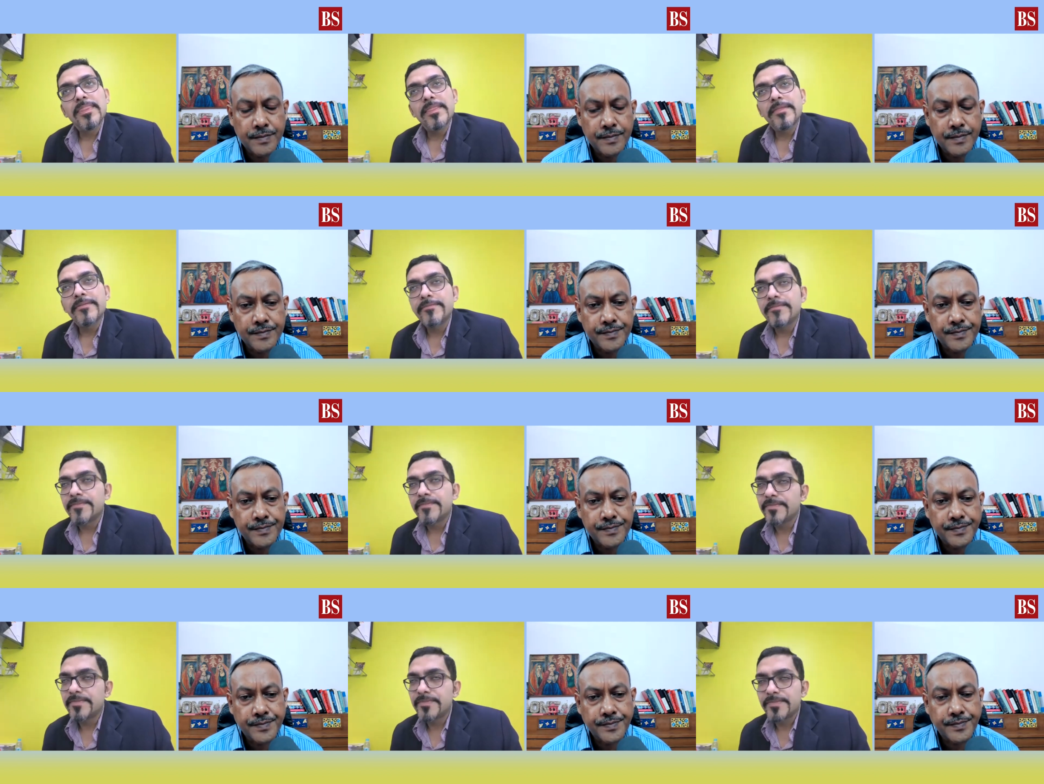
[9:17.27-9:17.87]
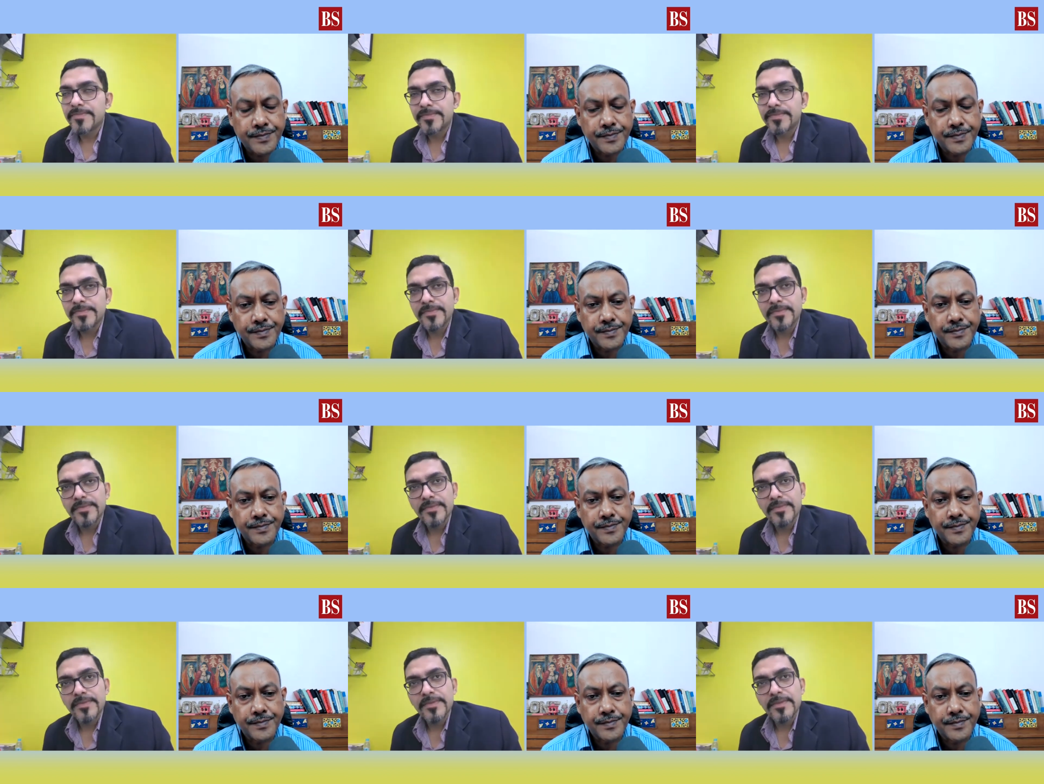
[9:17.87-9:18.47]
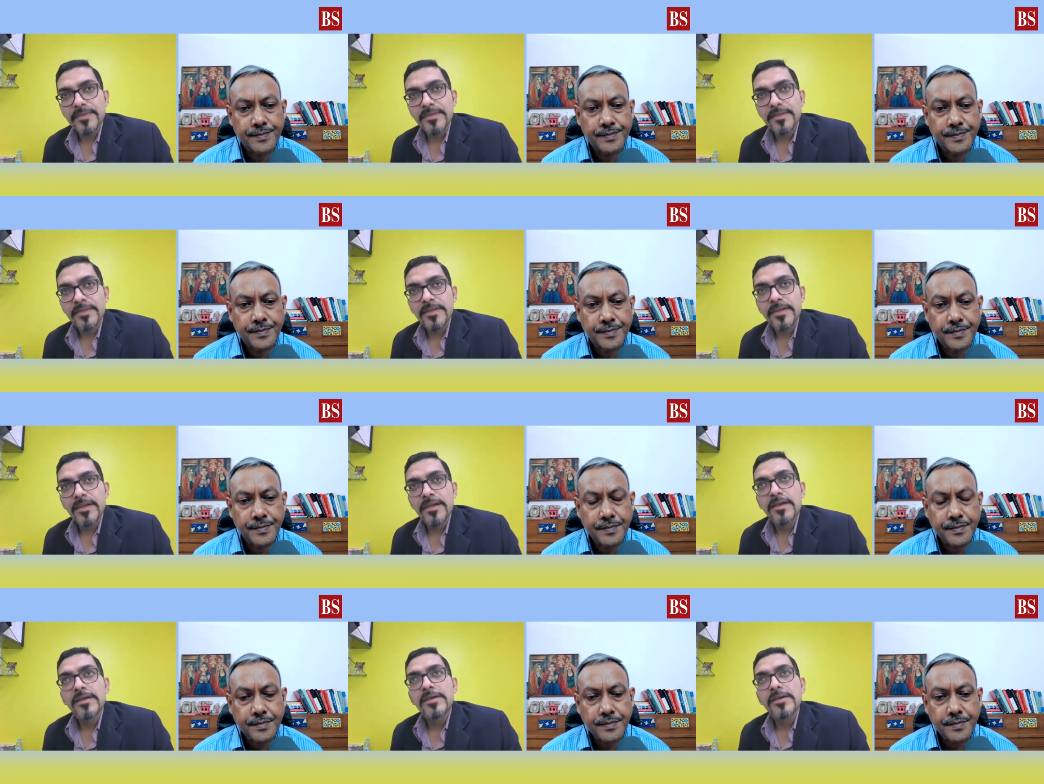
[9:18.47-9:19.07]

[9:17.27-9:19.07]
Nothing is said.